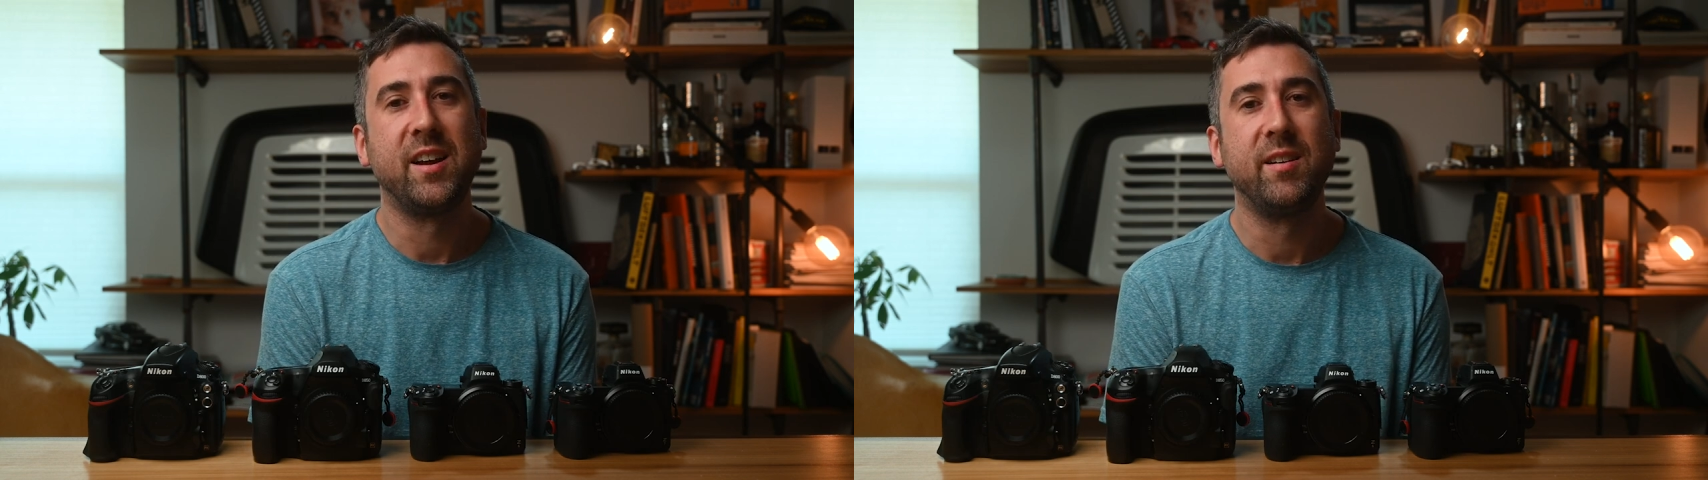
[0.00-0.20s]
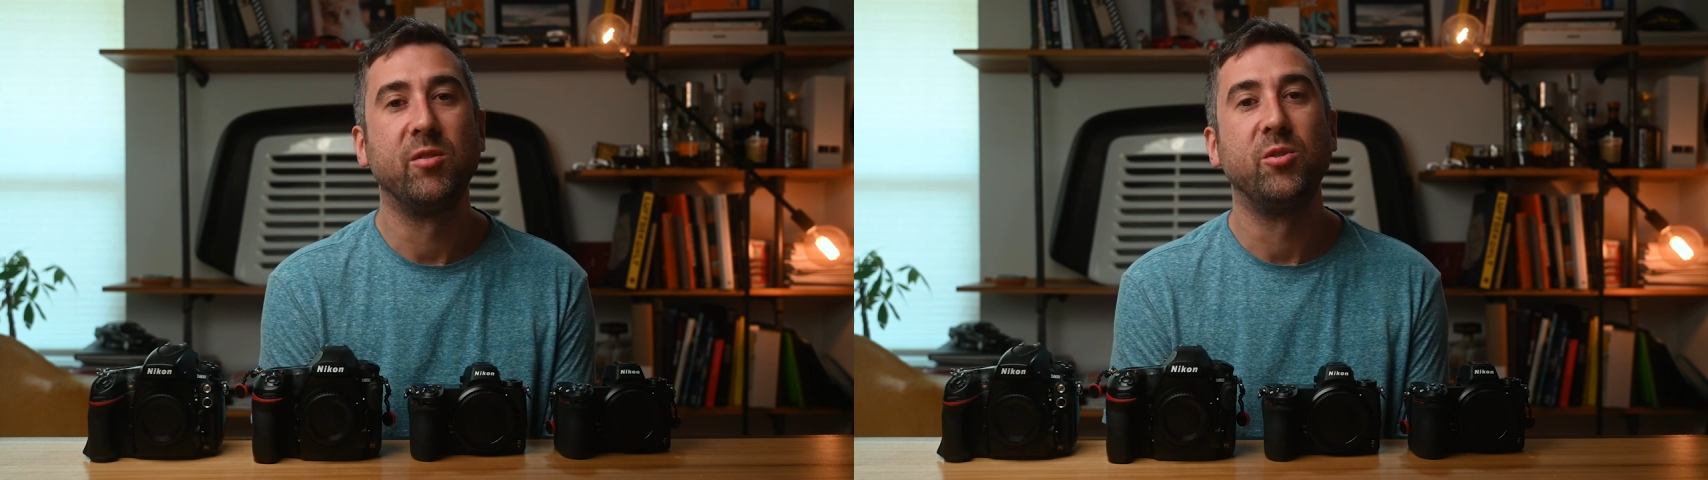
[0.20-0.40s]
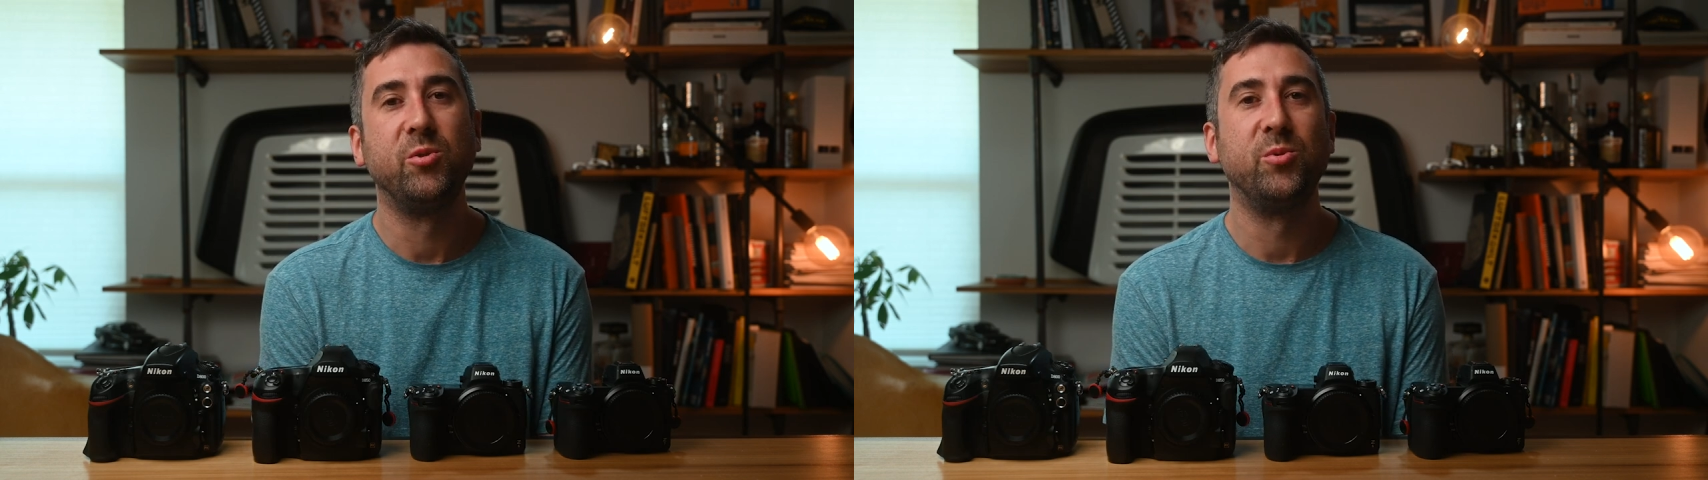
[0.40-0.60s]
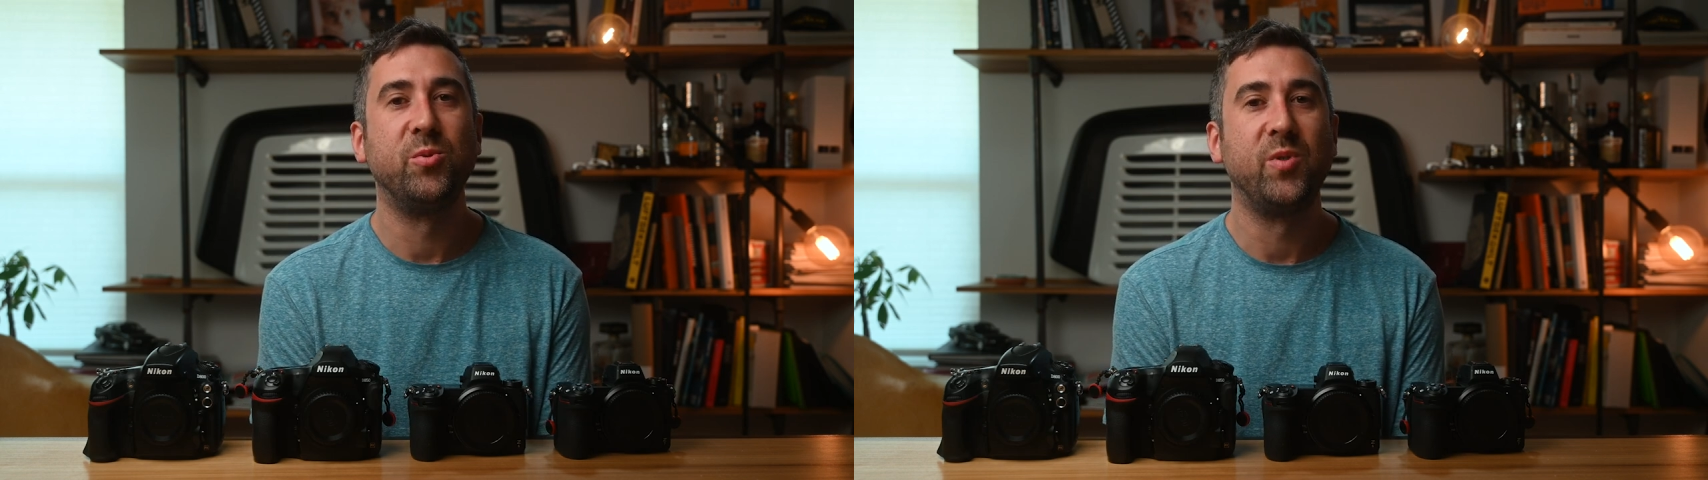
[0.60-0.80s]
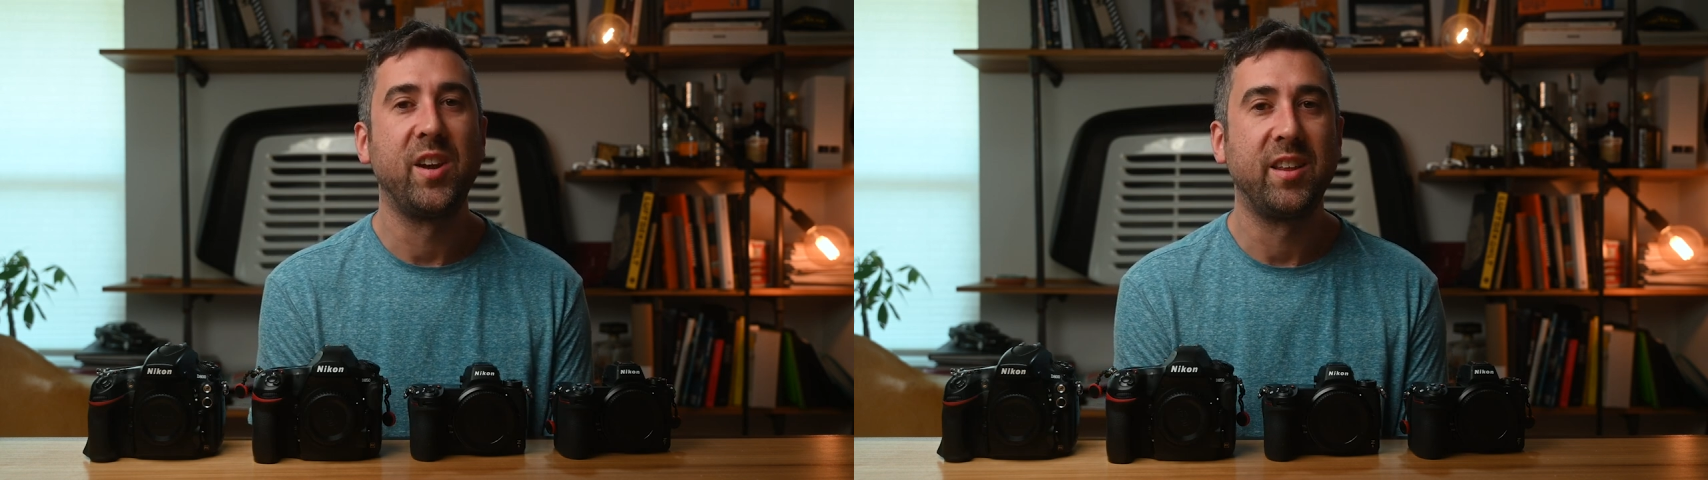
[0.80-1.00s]
I never
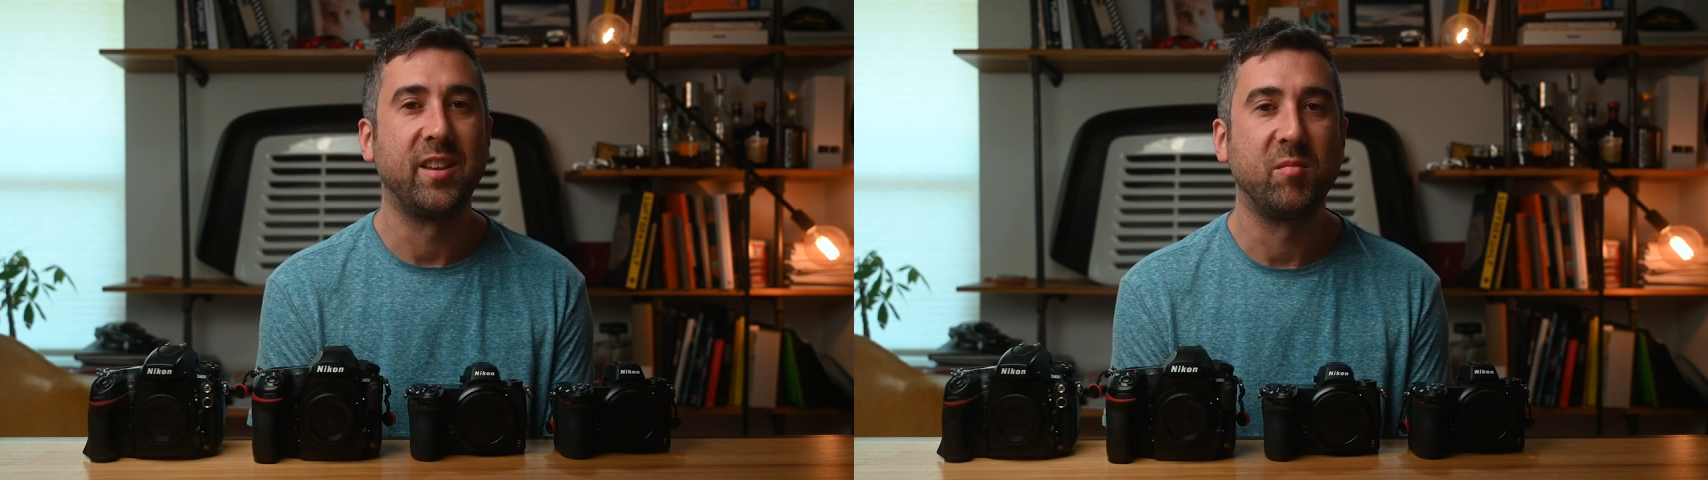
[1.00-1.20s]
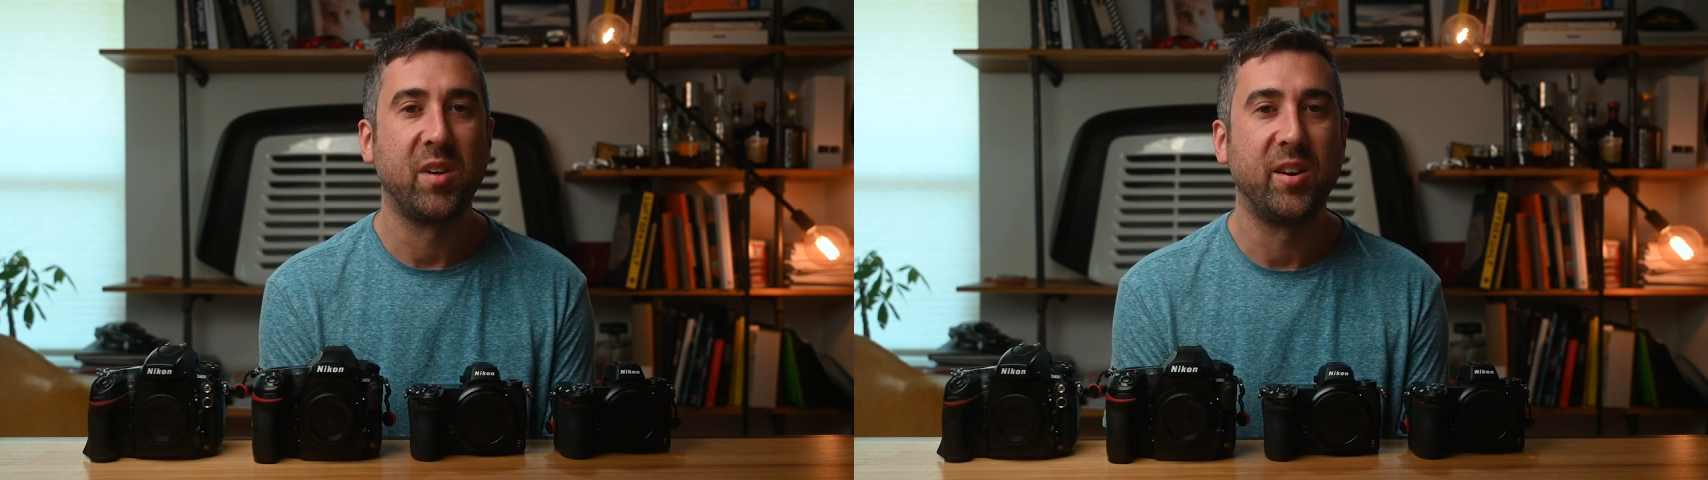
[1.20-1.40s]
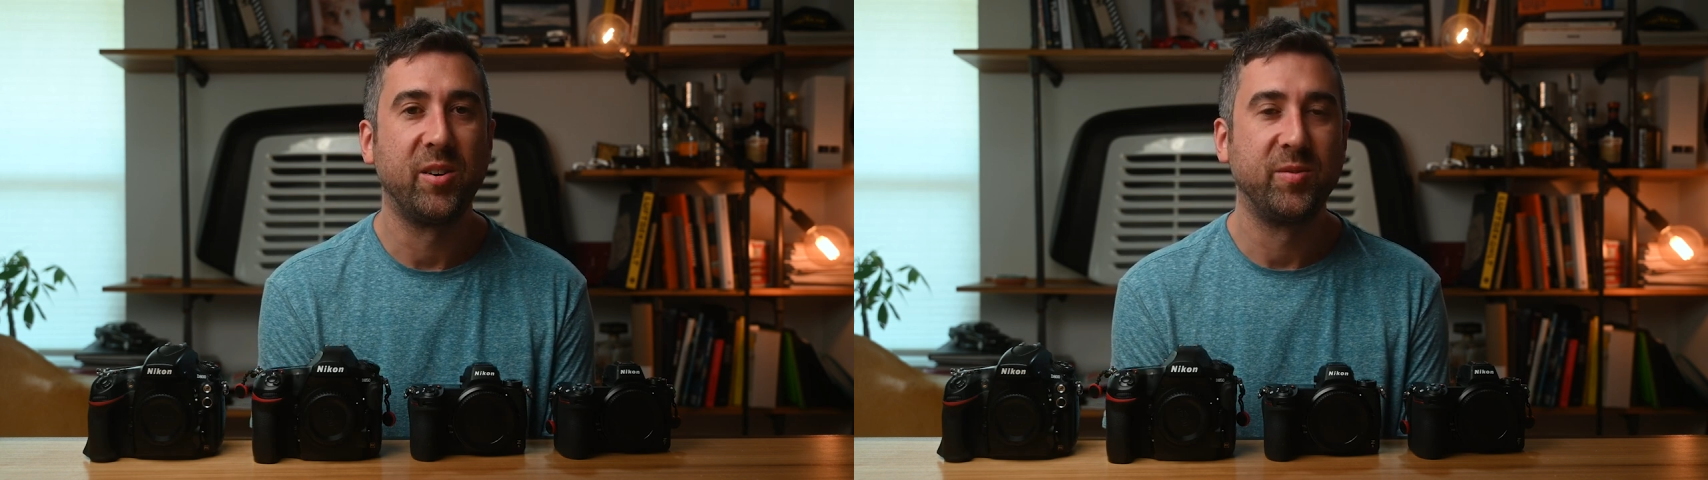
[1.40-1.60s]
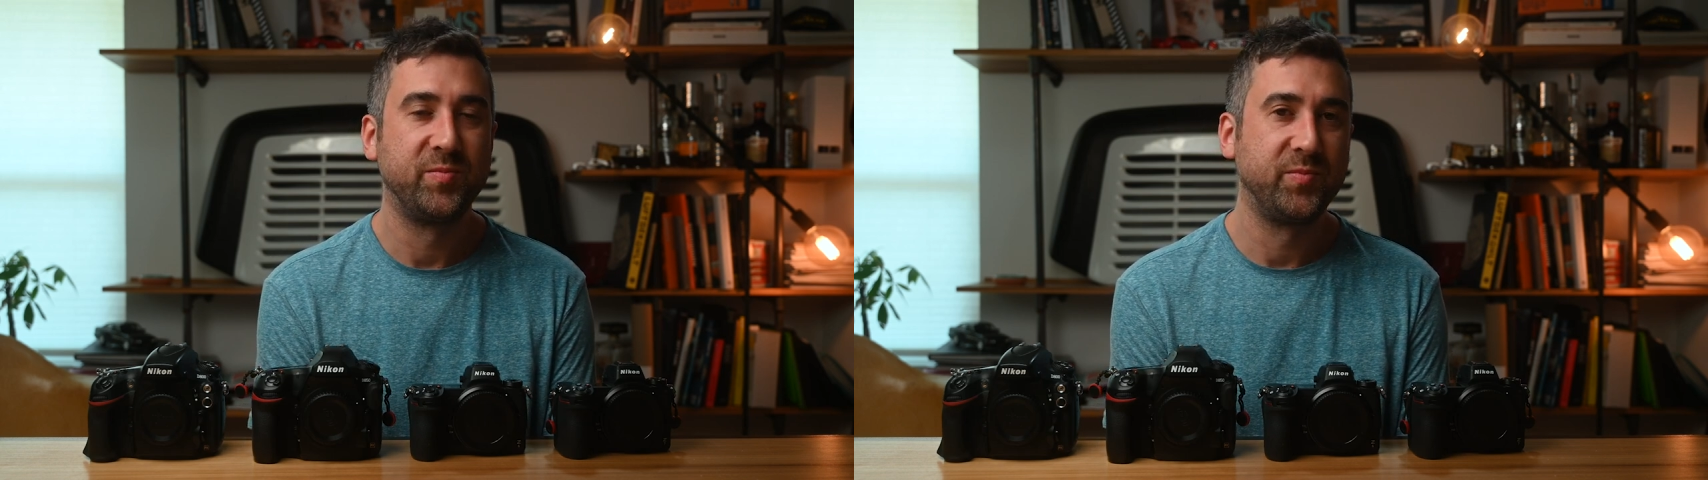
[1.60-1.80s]
knew anything better.